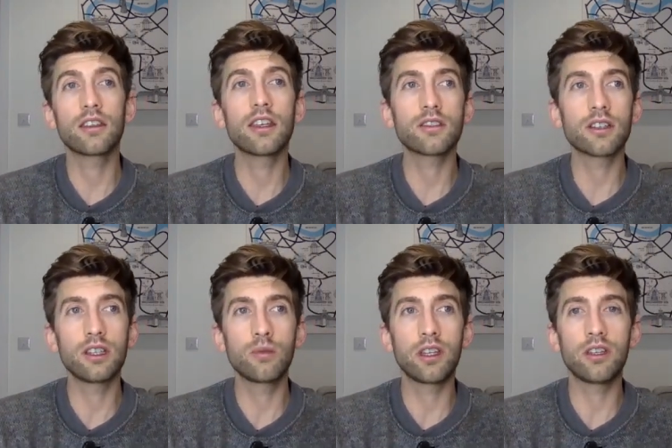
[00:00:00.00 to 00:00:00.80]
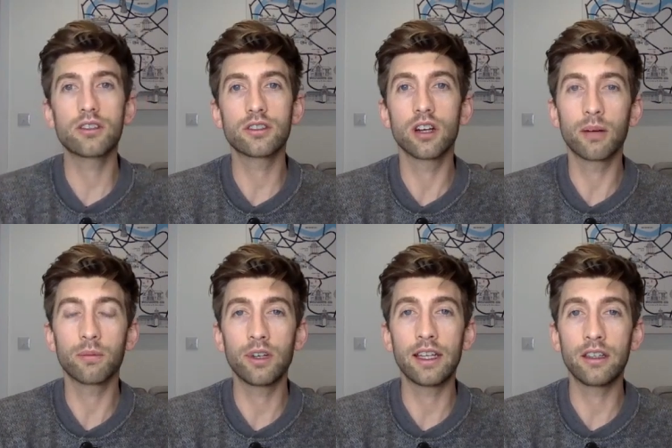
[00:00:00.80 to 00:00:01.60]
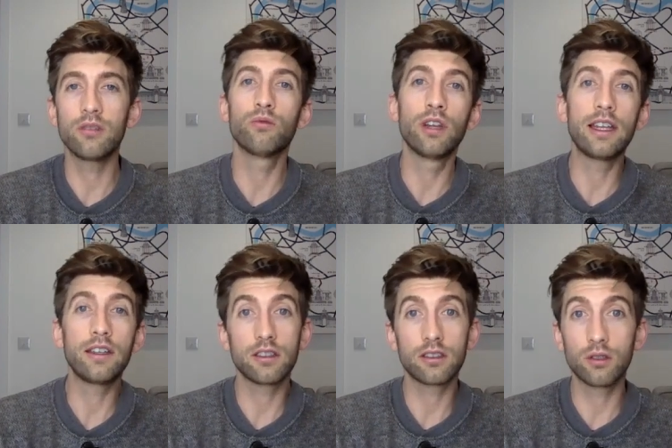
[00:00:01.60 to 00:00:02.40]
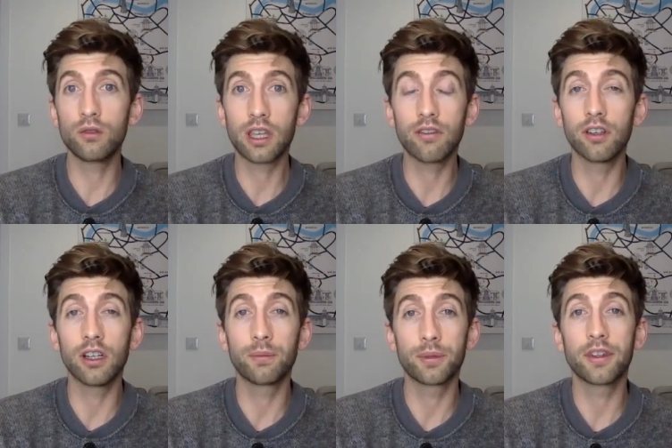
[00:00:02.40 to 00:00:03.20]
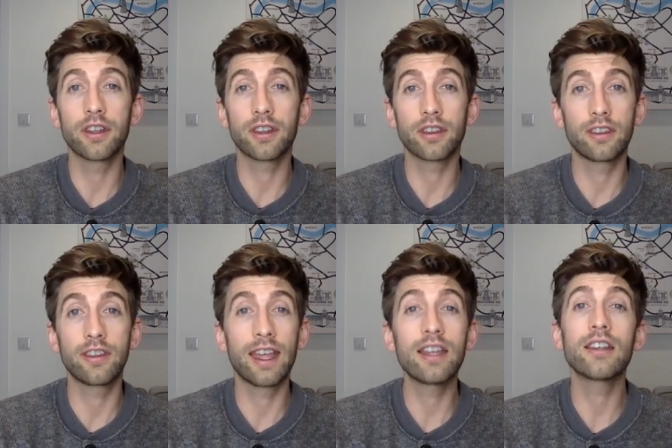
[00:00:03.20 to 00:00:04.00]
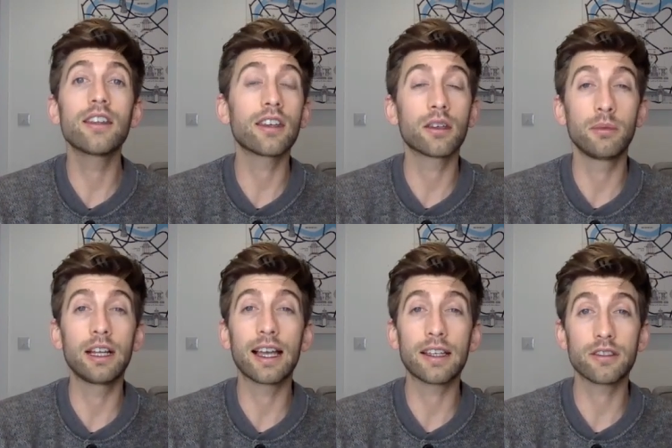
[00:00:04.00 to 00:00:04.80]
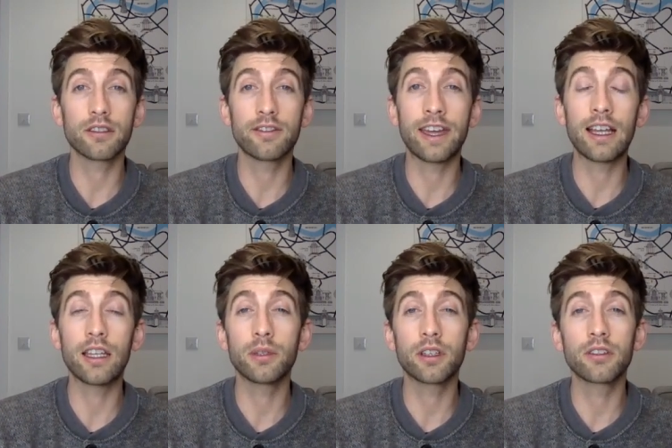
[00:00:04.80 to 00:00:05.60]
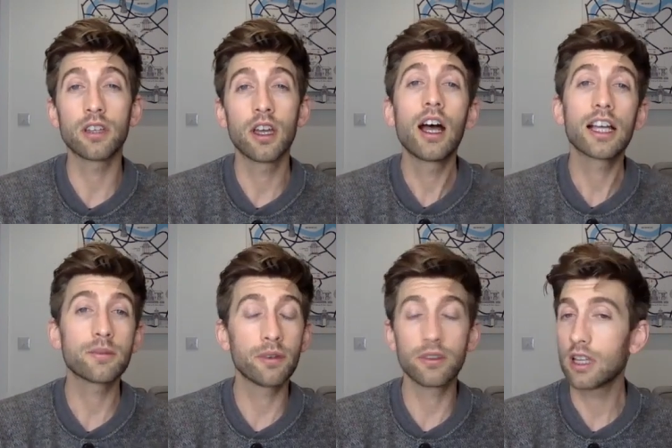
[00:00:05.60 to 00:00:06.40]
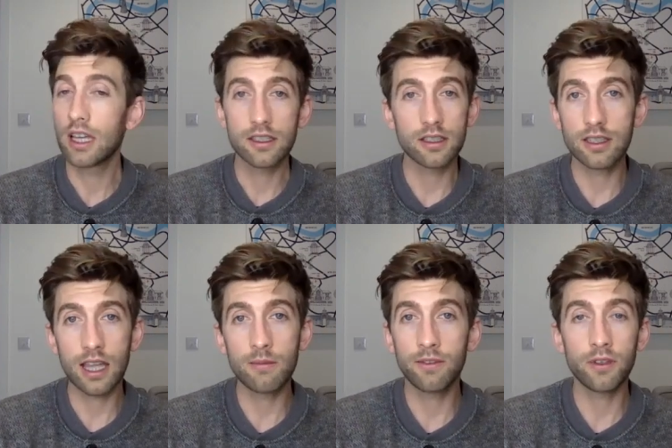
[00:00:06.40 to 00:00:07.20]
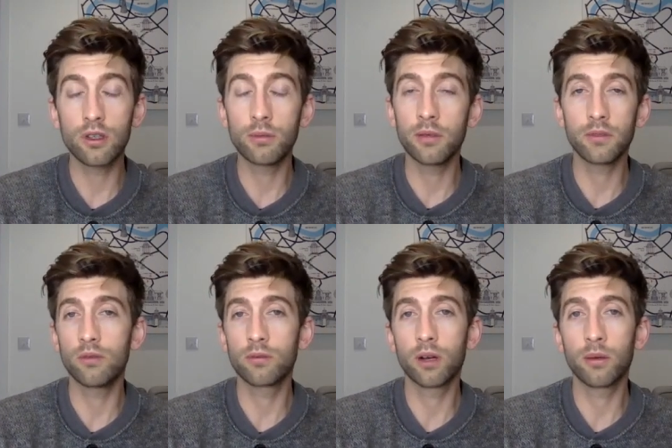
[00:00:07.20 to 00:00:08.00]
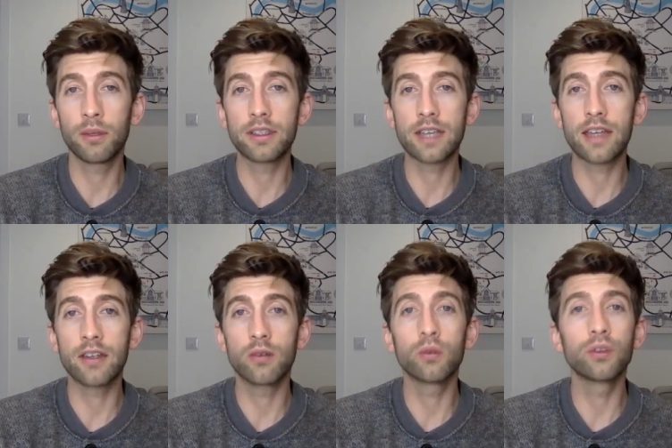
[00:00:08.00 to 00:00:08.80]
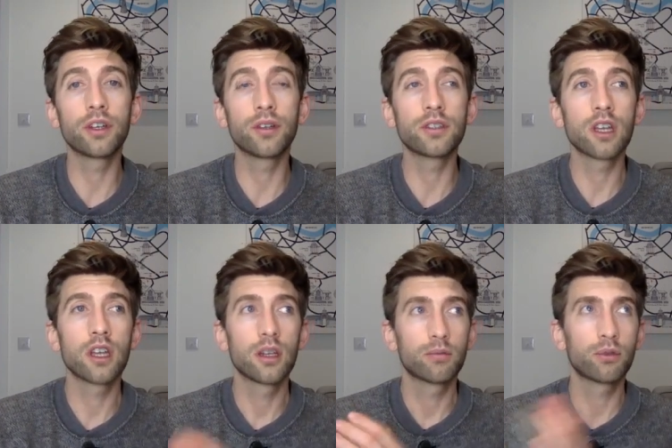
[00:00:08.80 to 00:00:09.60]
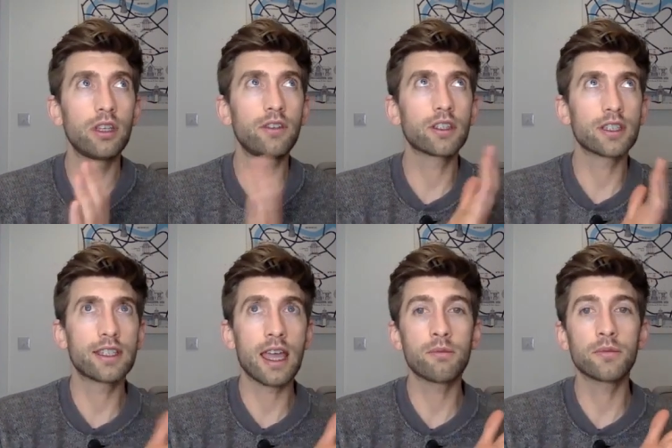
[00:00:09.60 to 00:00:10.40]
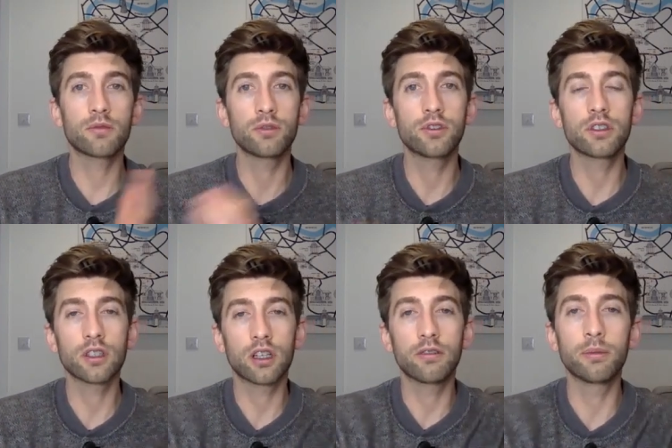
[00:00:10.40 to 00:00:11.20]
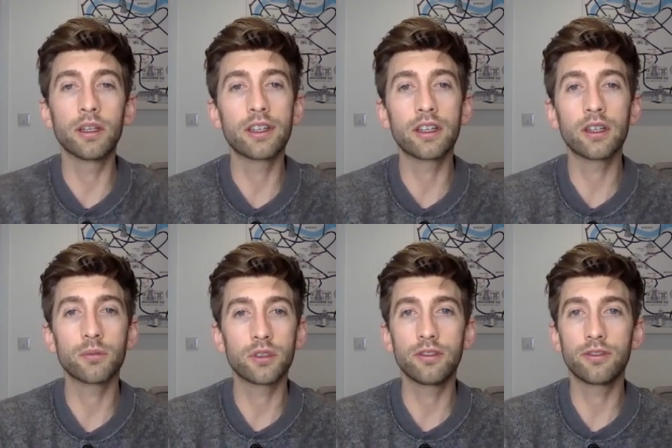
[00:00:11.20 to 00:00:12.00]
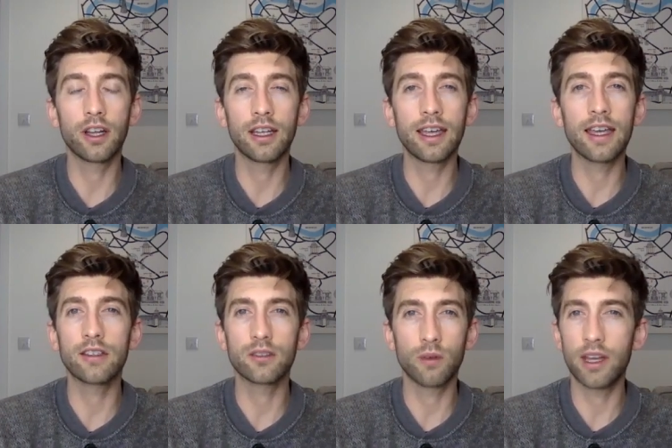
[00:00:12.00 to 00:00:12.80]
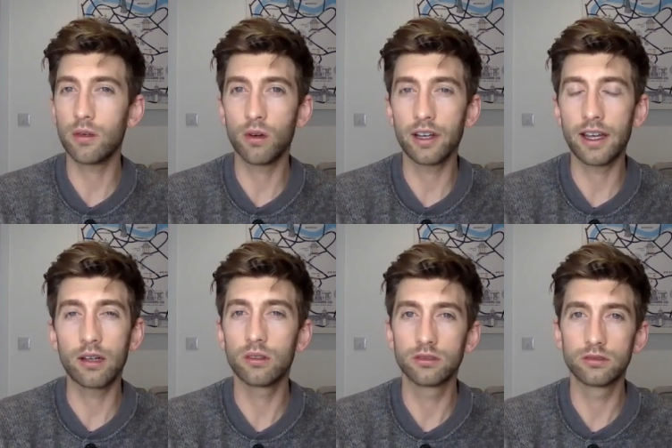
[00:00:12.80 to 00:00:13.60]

it's only when you stop really and you really do give up that then it, it, can be classed as a failure because i suppose it's the same for you and you would probably say that all those previous attempts were just kind of building up to you finally getting to where you are now?